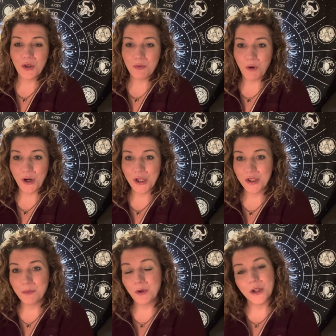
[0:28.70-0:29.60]
morning,
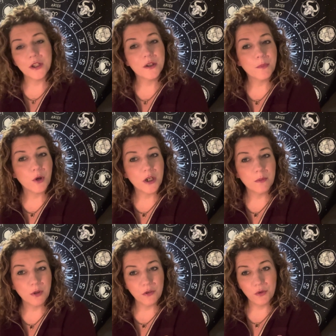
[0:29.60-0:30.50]
good morning, good
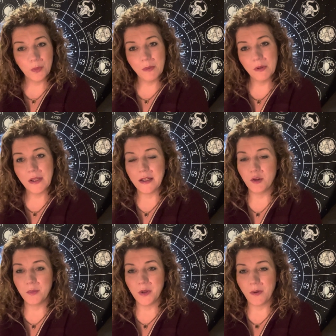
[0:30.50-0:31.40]
morning, beautiful people. I
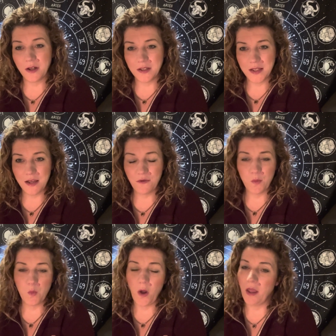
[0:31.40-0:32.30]
hope you are safe
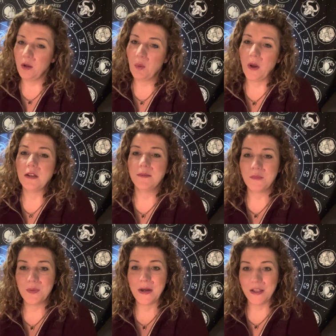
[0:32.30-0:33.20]
and well.
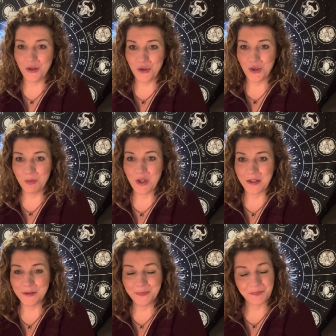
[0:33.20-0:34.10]
Welcome to my YouTube
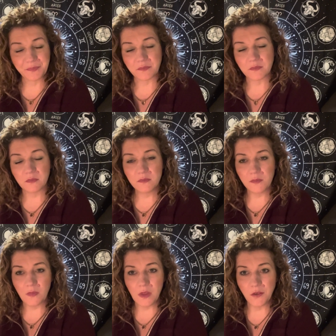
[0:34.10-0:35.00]
channel.
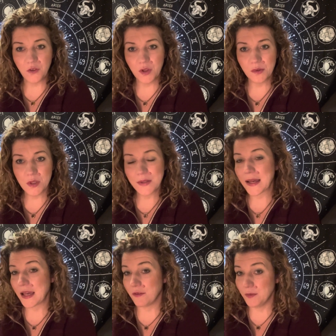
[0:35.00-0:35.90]
For those who
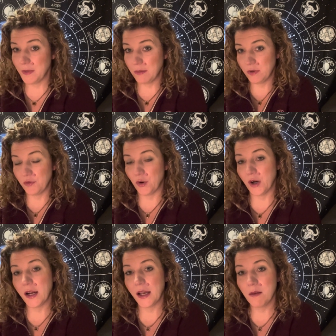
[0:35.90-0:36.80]
I haven't met
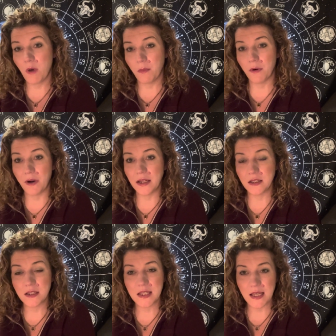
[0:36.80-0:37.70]
before, I'm Emma
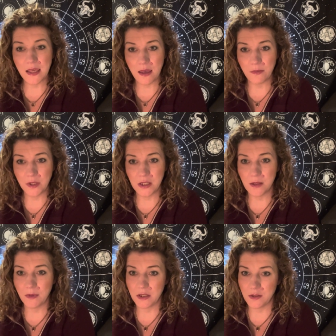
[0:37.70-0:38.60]
Ryder, psychic
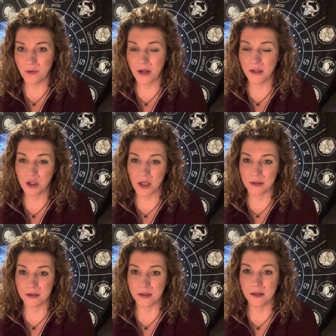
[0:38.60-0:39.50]
medium and divine
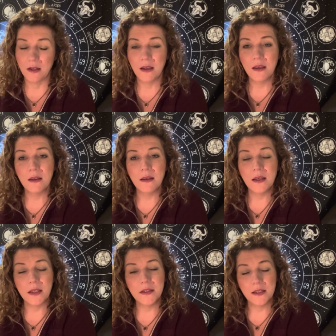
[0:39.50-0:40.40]
channeler,
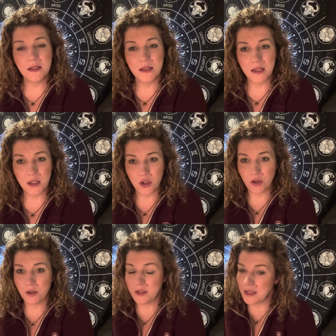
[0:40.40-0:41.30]
and this is
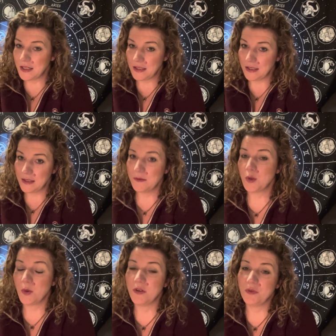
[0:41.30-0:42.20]
your daily
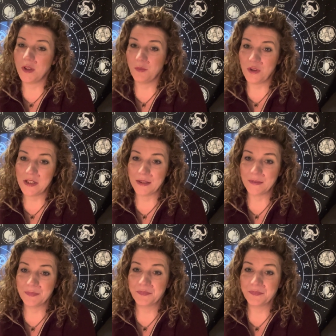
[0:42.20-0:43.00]
twin flame reading.